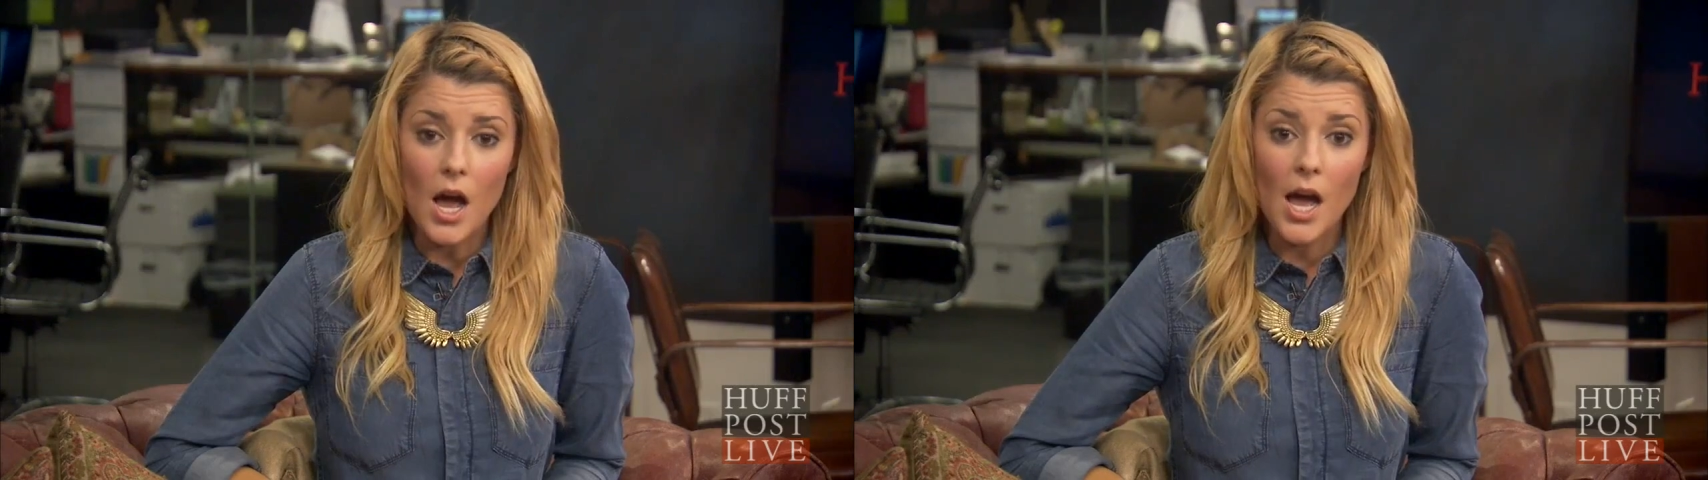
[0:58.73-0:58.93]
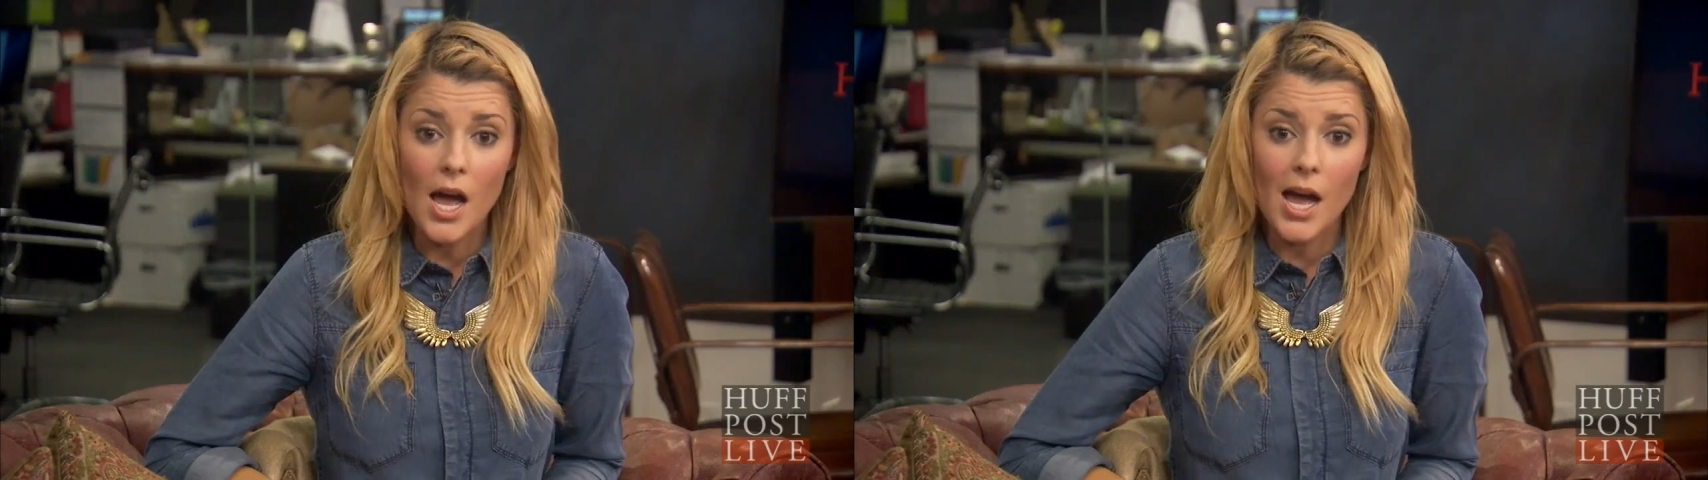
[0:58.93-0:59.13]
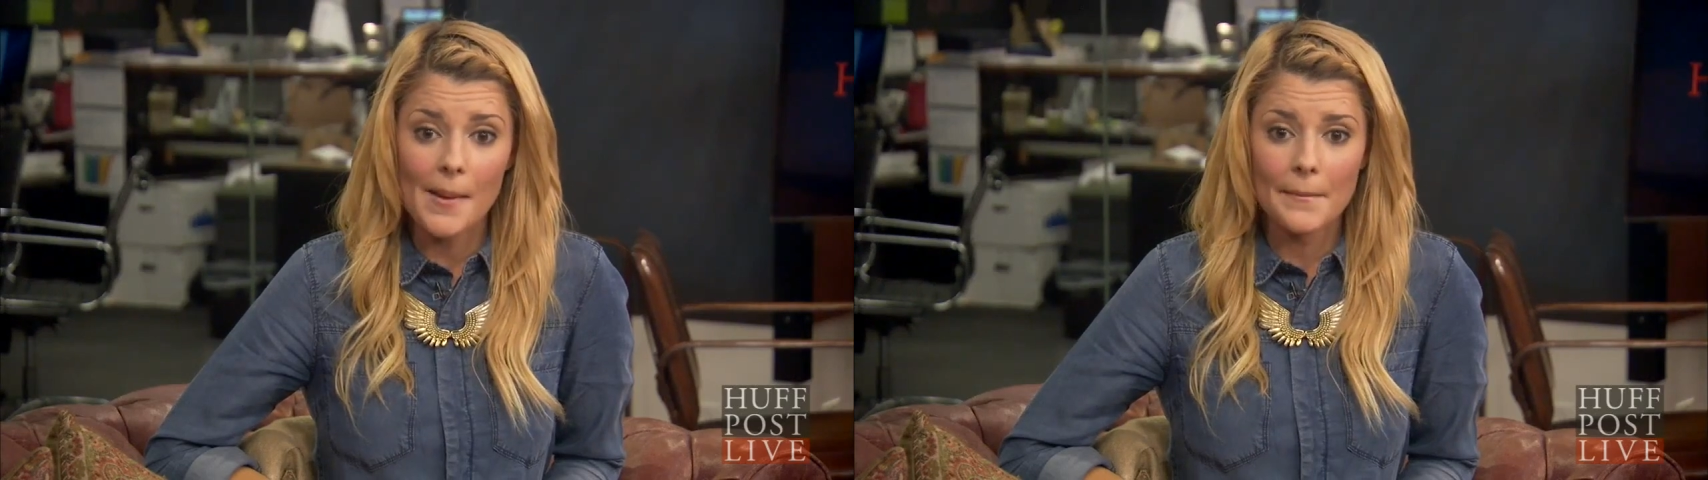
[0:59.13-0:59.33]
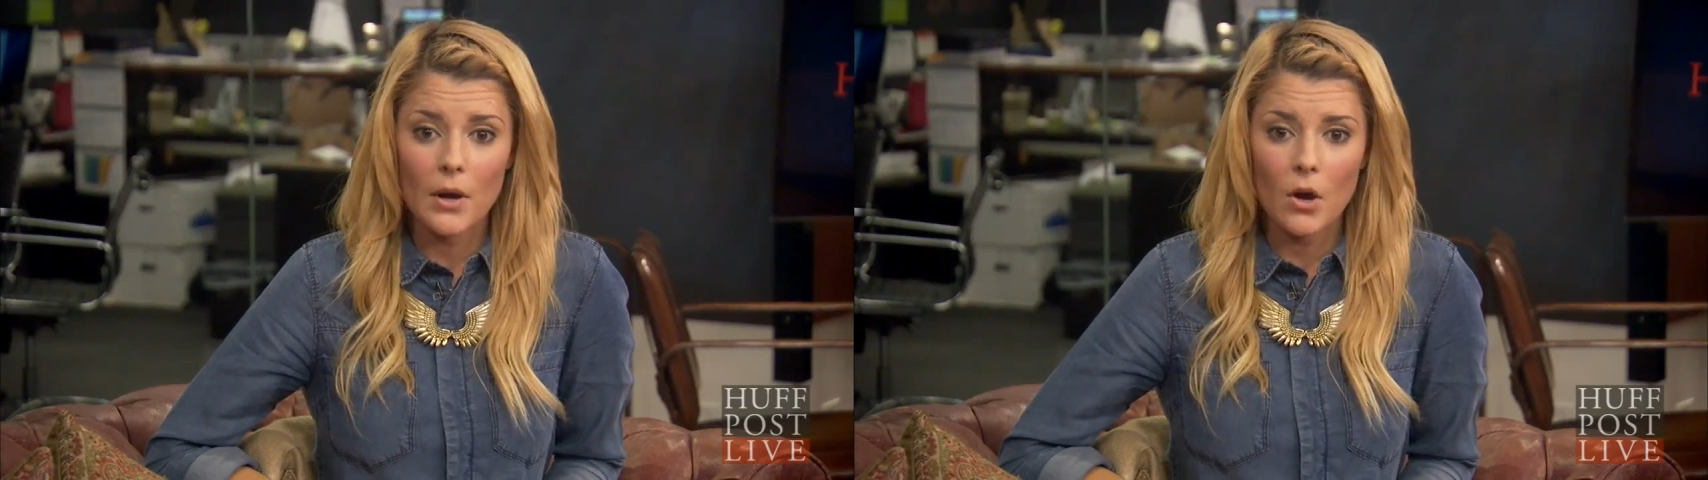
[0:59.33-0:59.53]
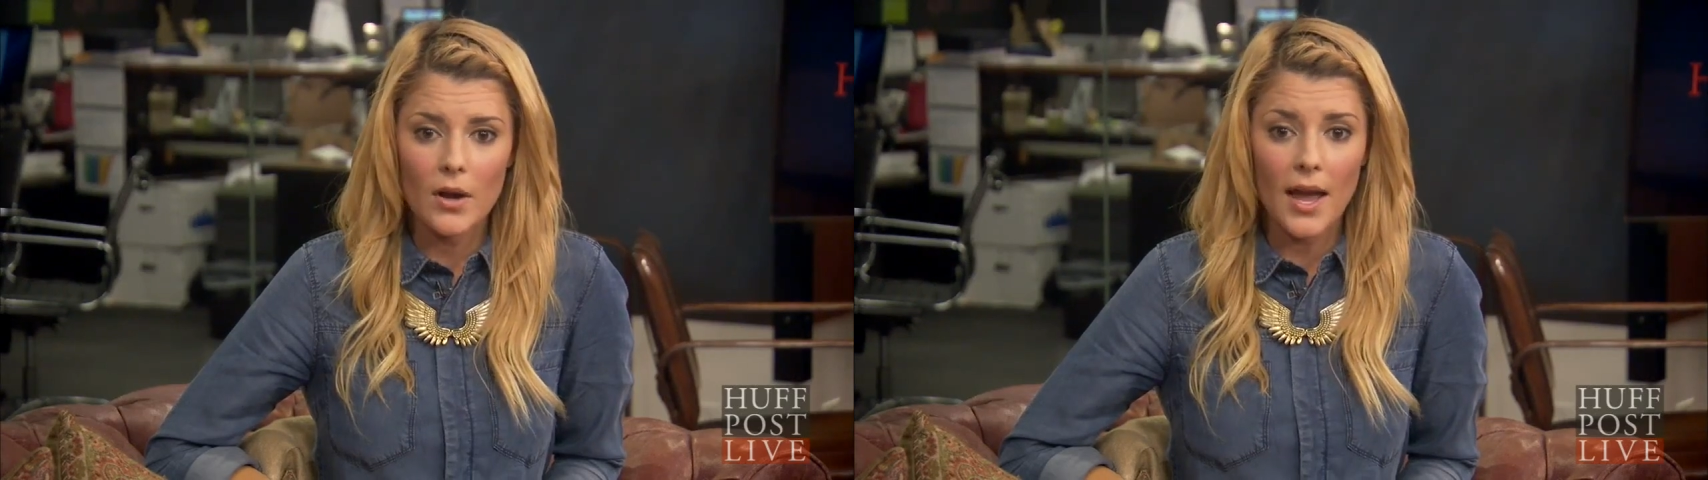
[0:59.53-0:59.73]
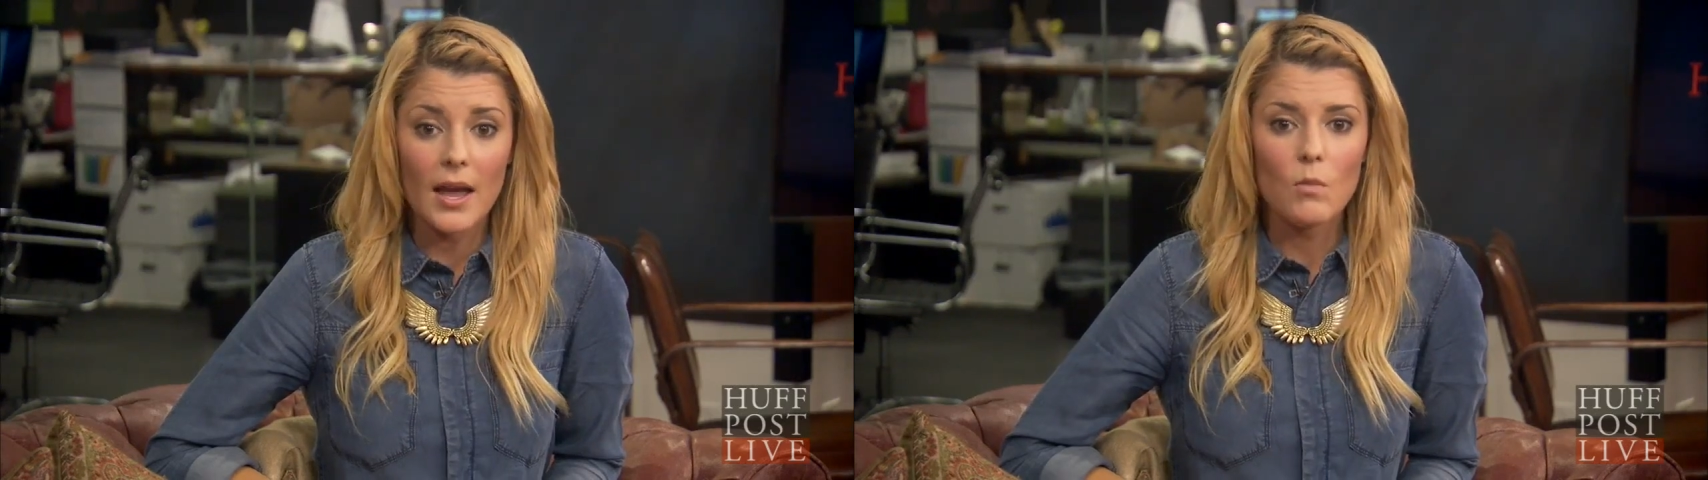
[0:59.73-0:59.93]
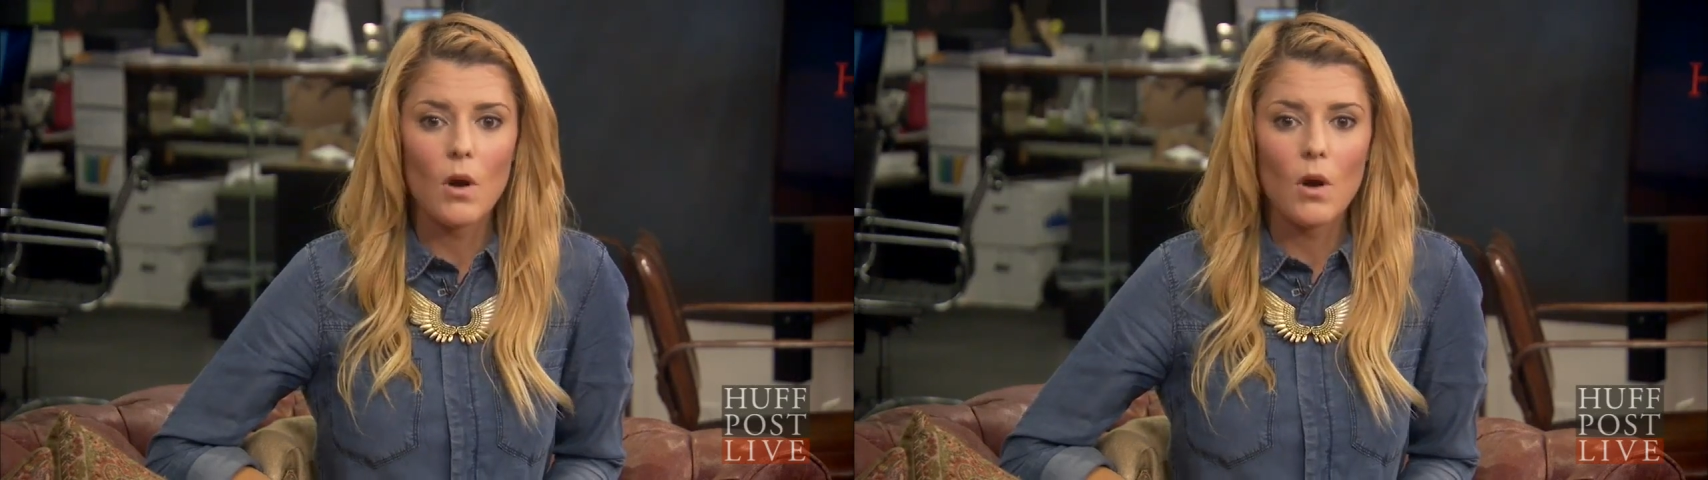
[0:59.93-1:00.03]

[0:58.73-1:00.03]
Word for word: Um, okay,